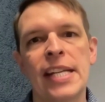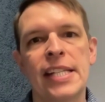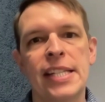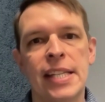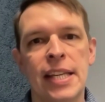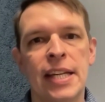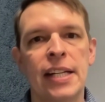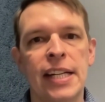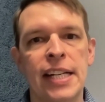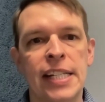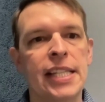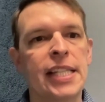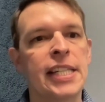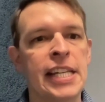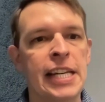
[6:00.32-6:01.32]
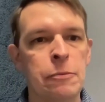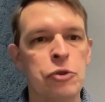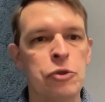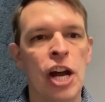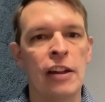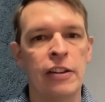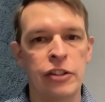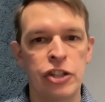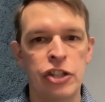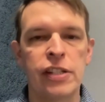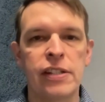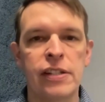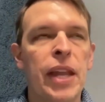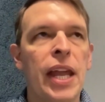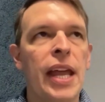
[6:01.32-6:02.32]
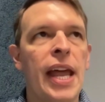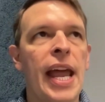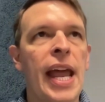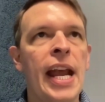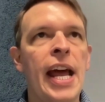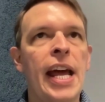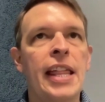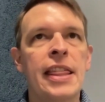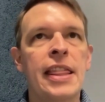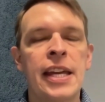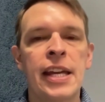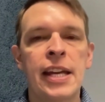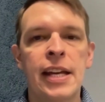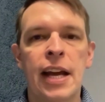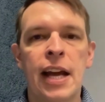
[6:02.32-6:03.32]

the team challenges, and I think